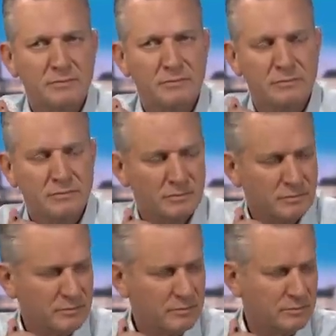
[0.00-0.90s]

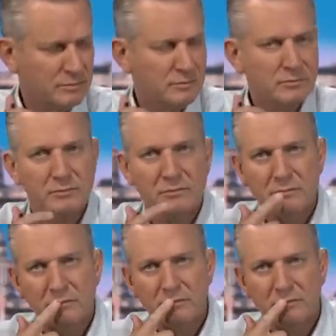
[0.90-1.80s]

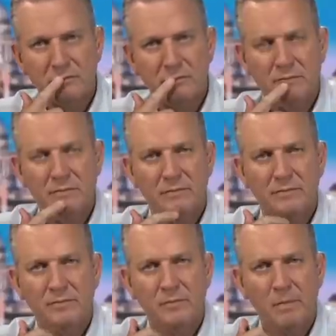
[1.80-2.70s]

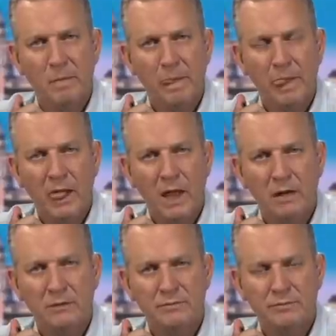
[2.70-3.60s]
(not speaking)